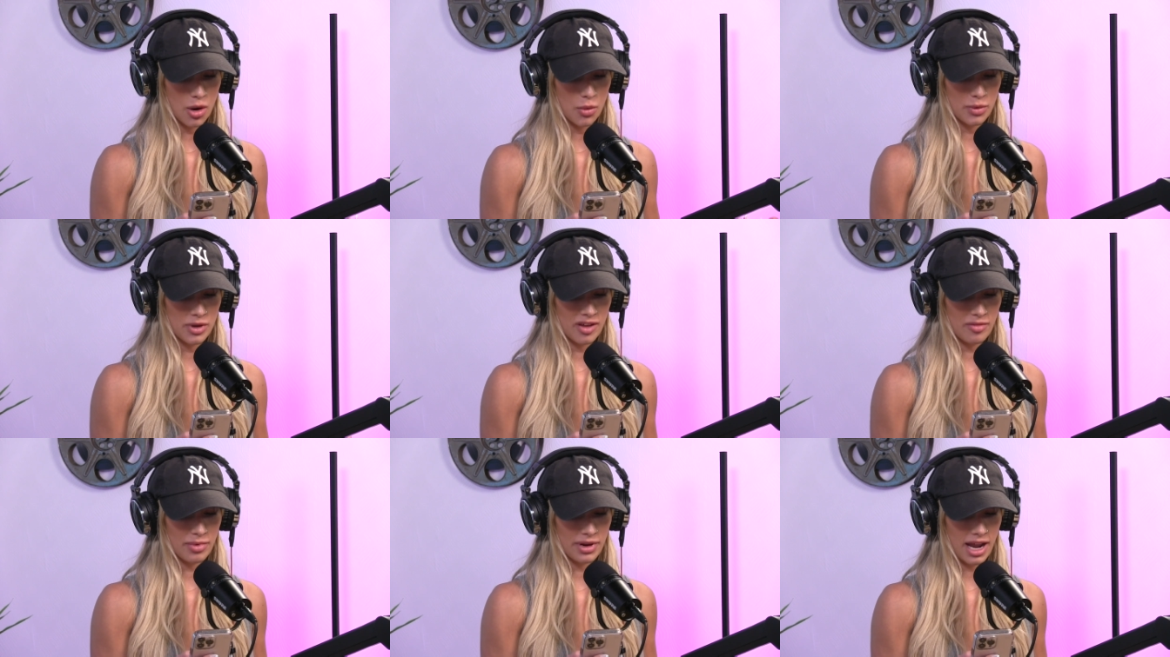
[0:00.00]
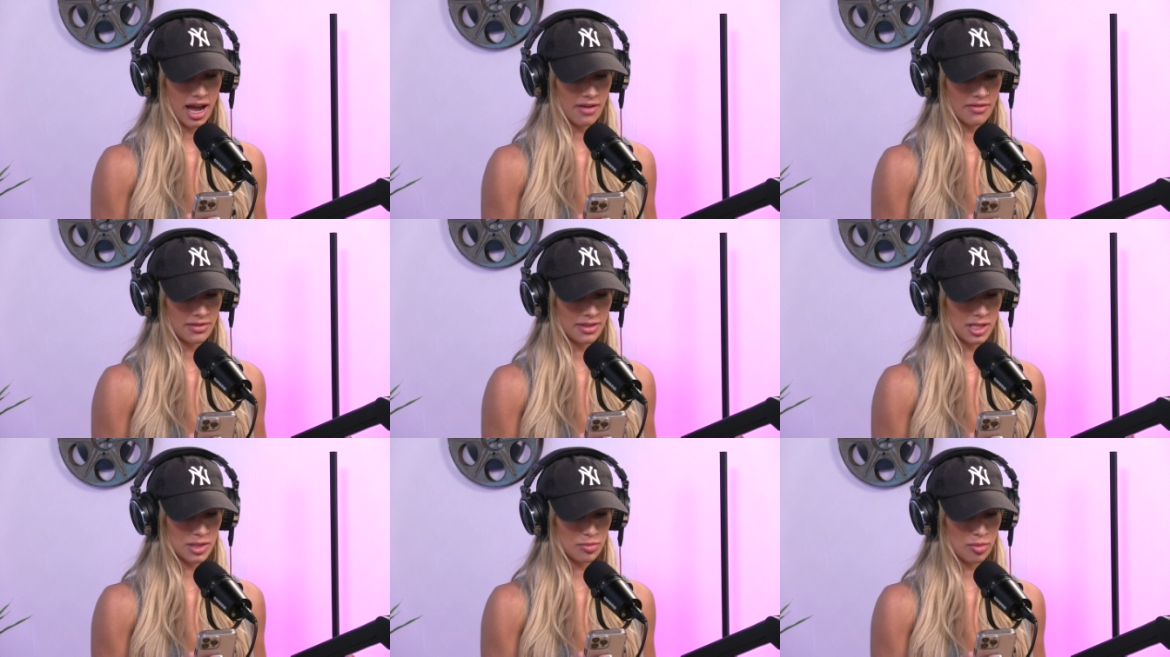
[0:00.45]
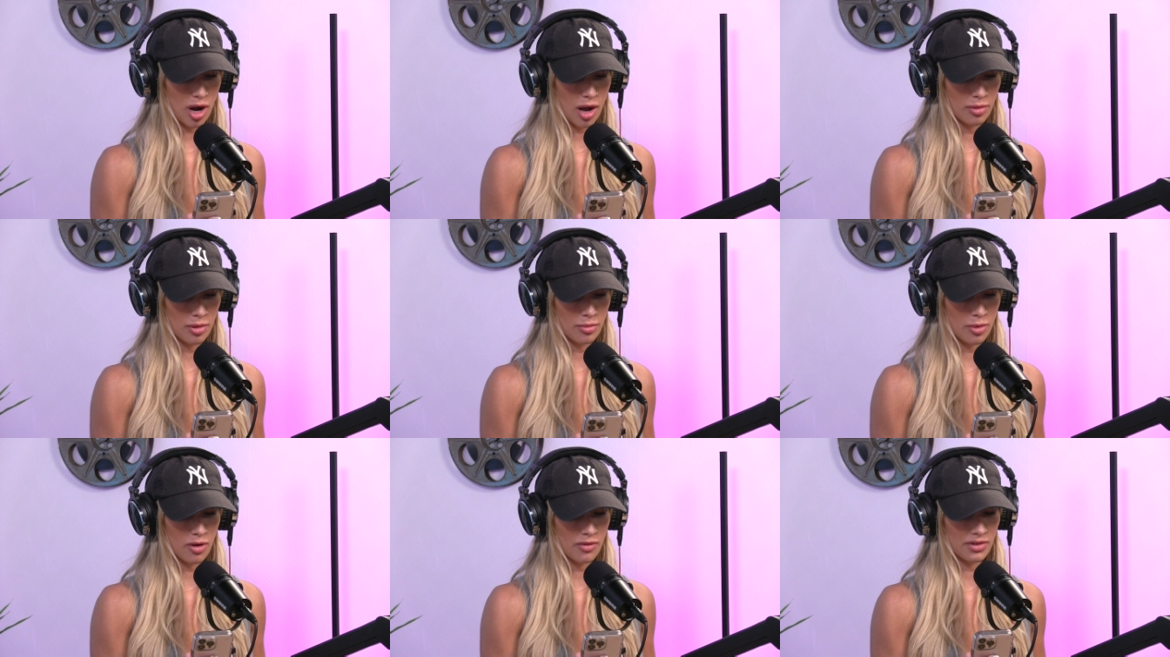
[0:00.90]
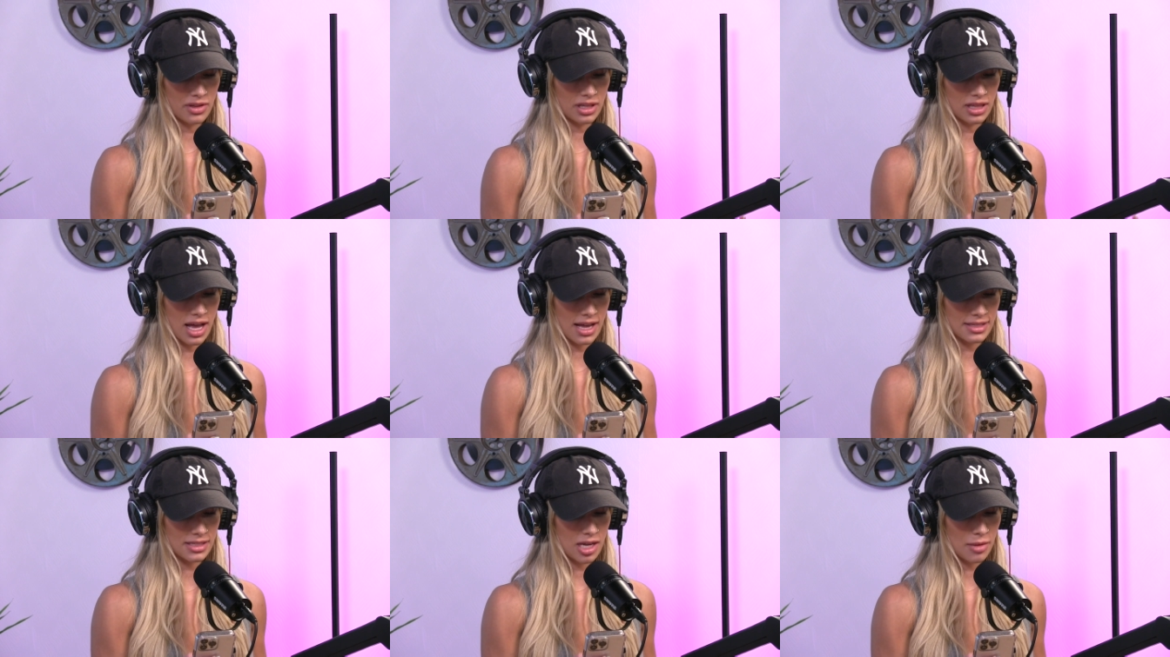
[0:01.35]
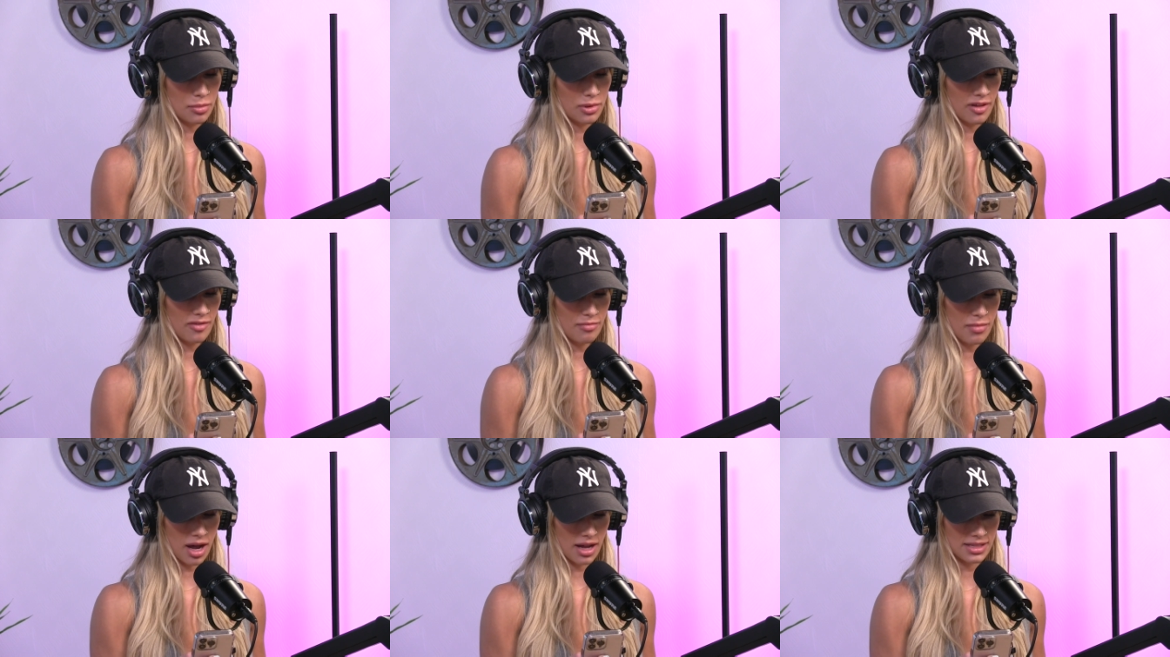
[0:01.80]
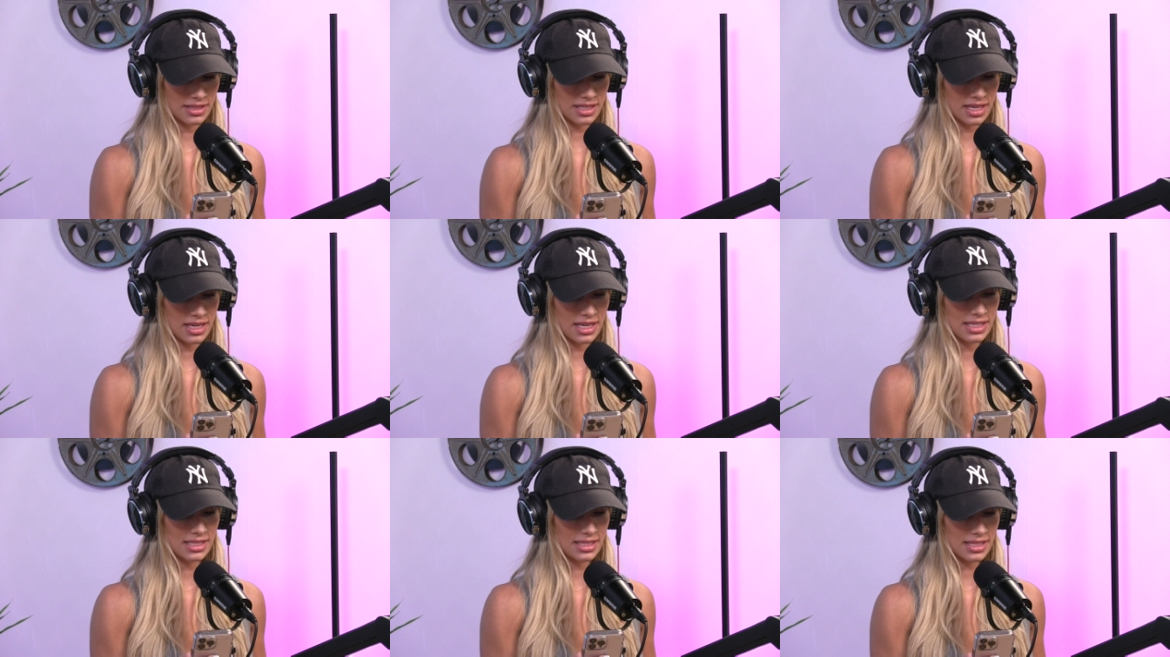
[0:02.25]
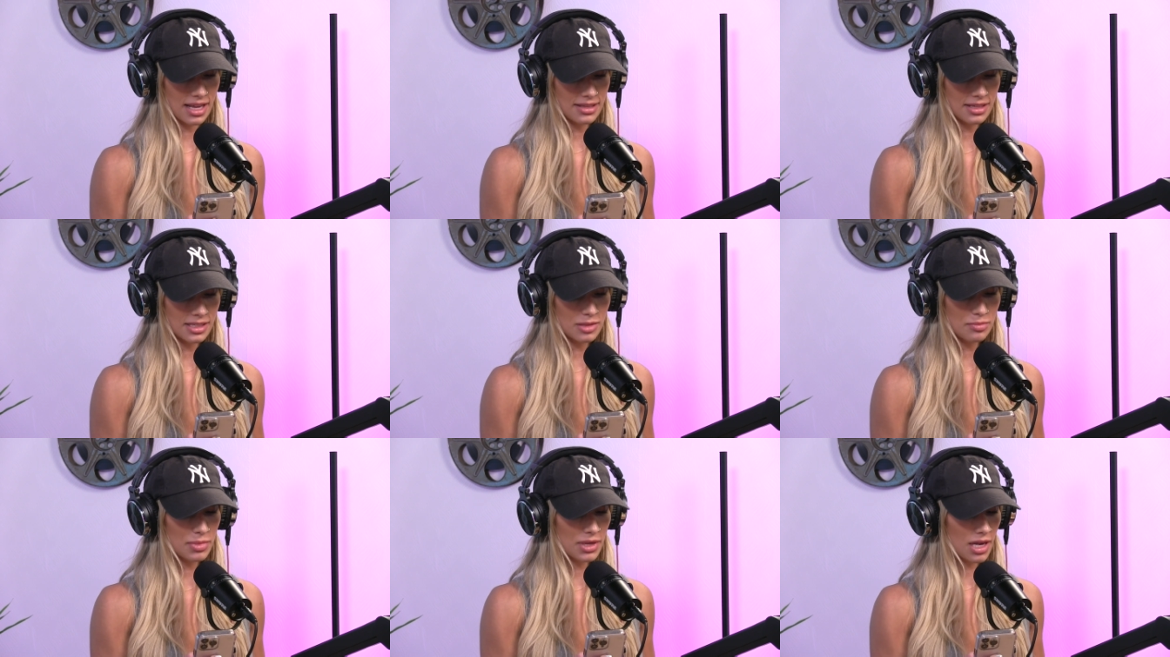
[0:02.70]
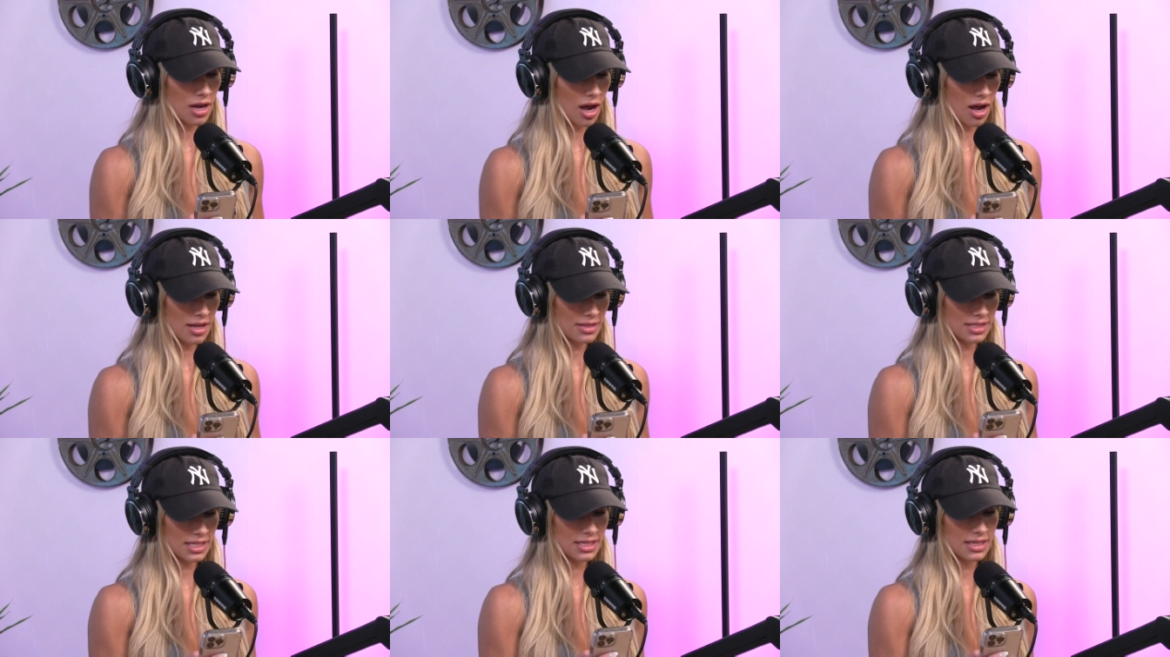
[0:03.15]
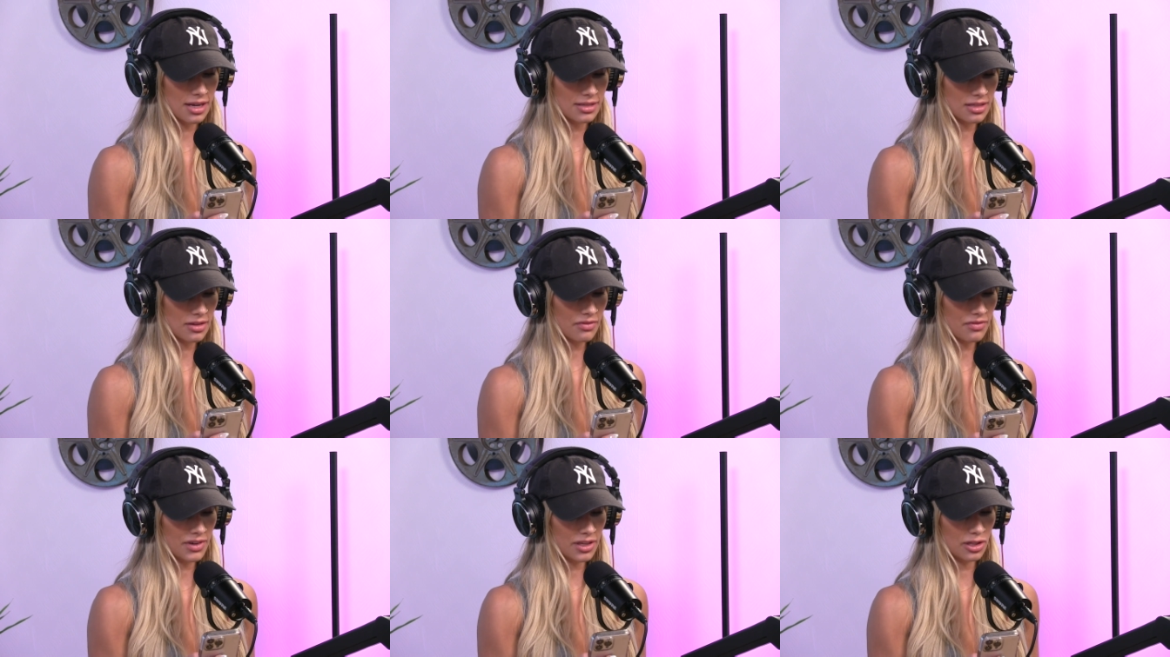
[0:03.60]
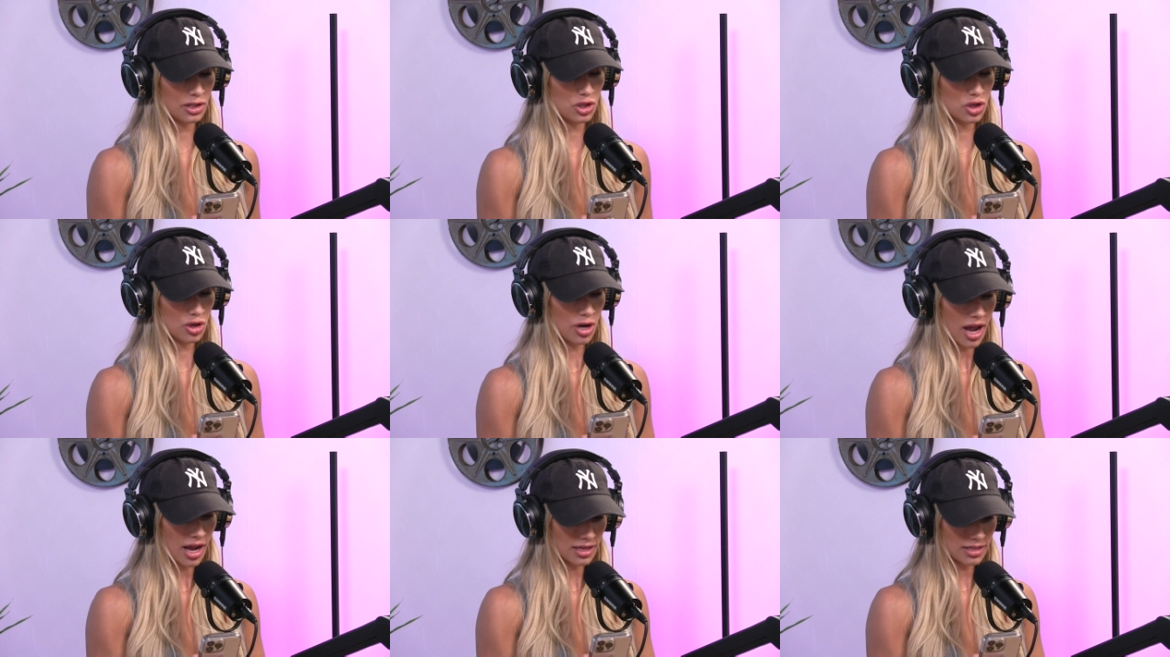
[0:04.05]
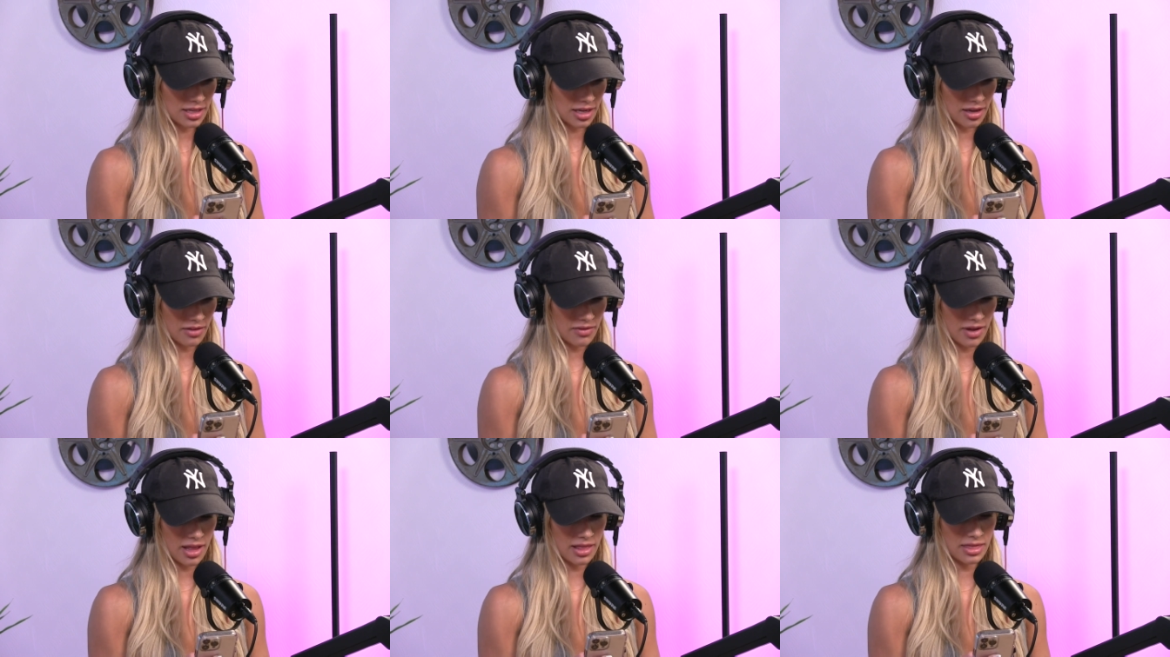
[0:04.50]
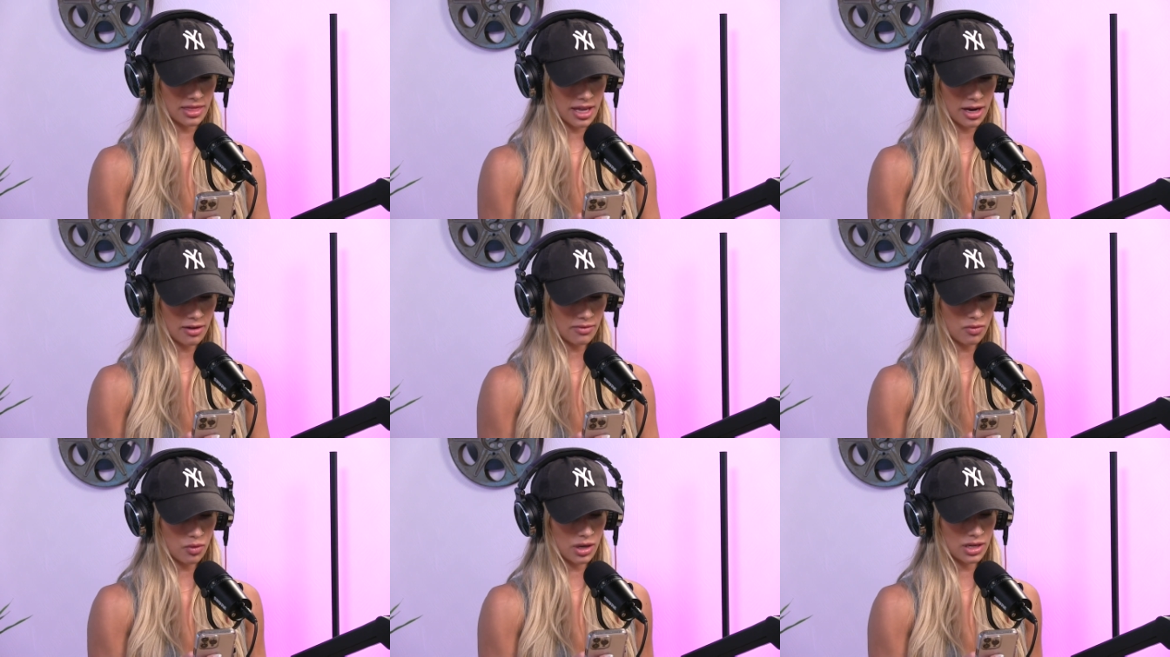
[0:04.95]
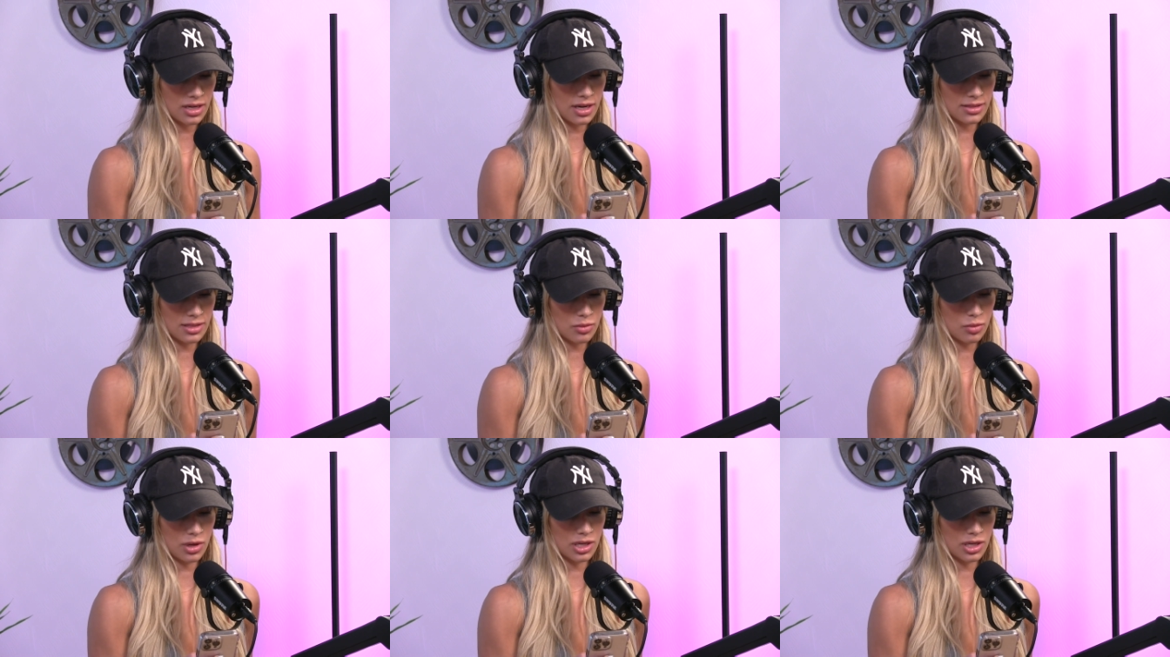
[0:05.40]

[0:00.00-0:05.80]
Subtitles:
We have been having this problem over the last couple of months, and he says it's because he doesn't feel attractive and therefore doesn't